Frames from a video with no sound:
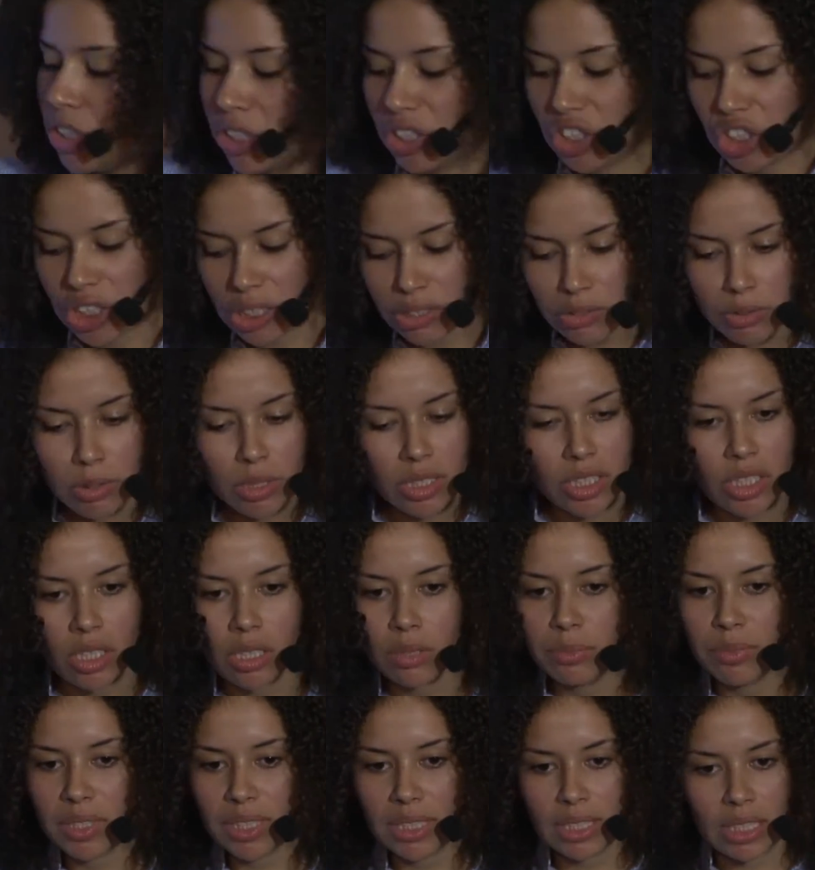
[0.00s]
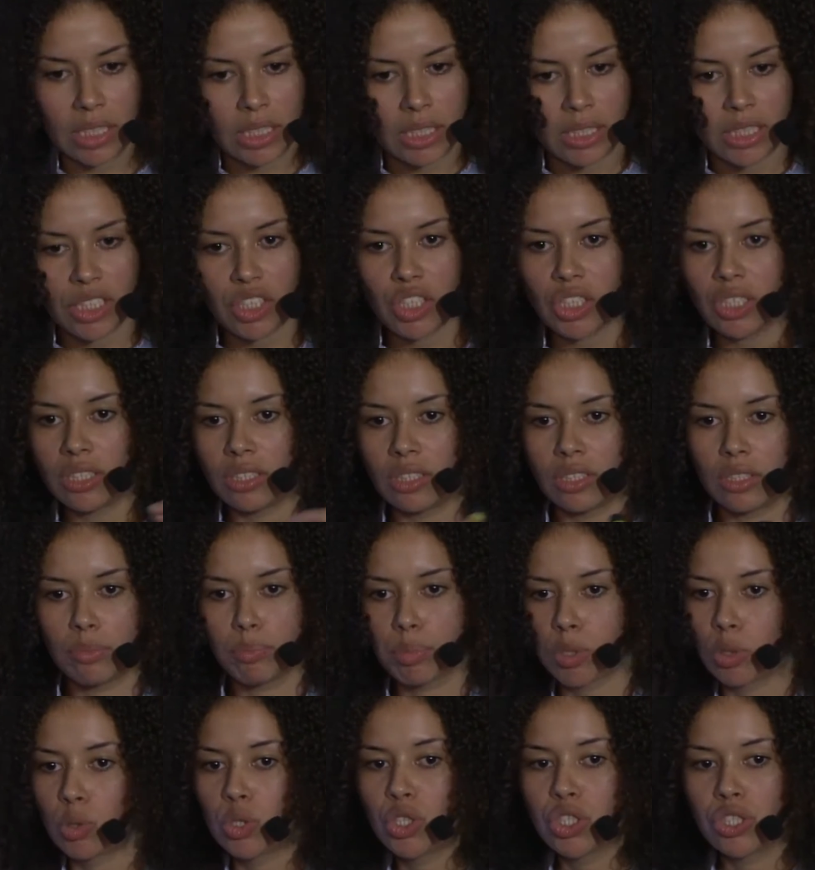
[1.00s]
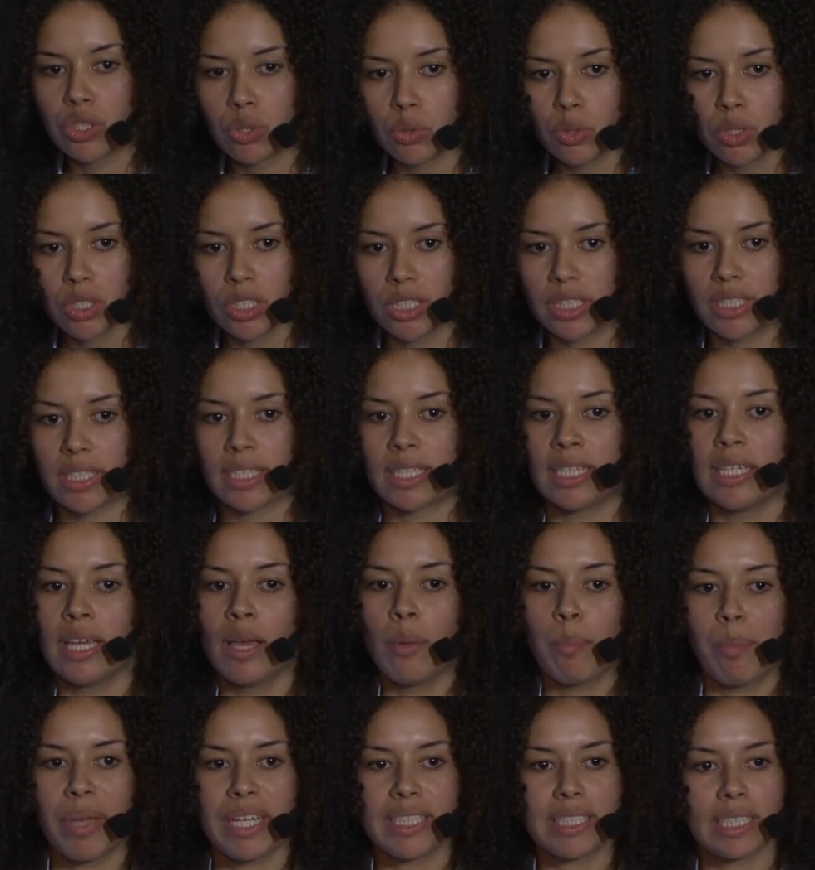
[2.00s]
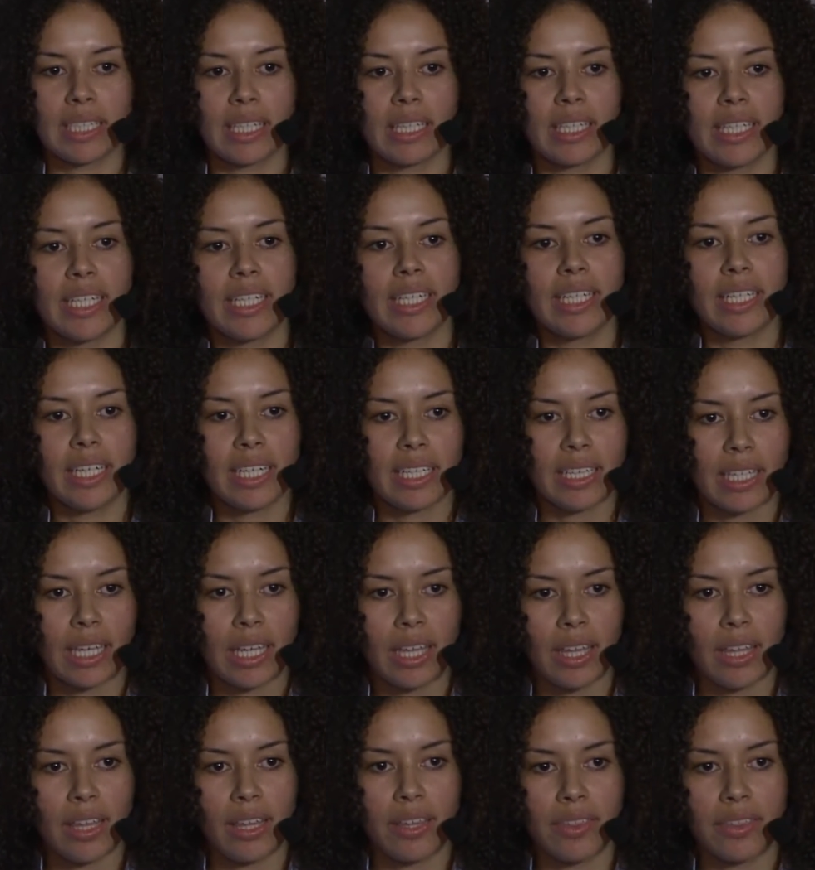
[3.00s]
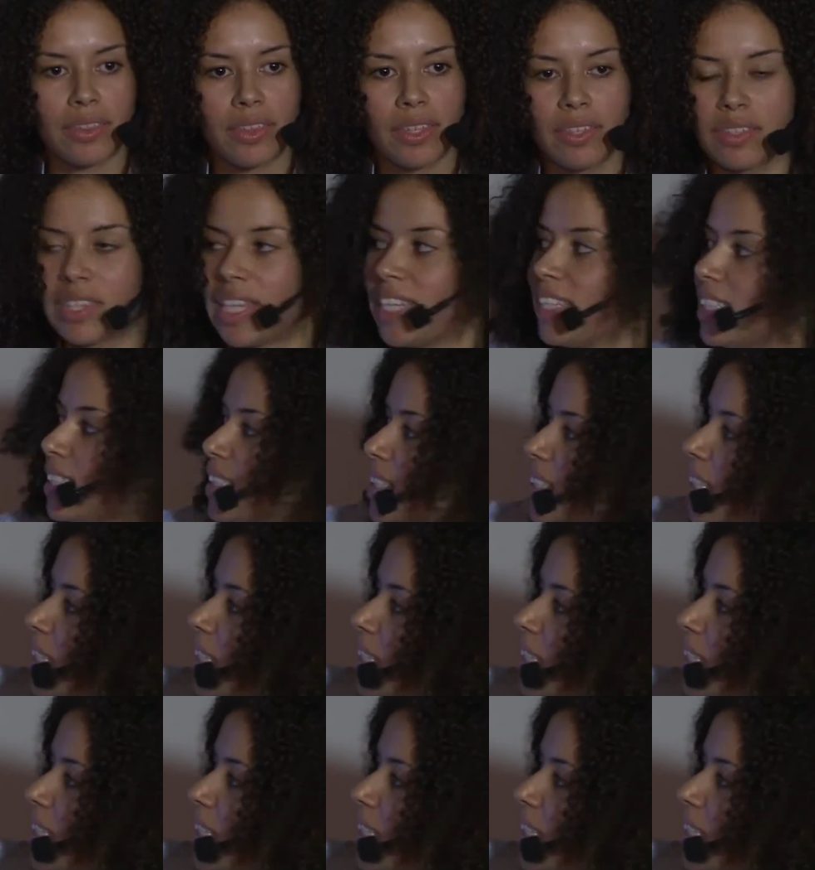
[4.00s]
General terms and conditions, brochures, basically things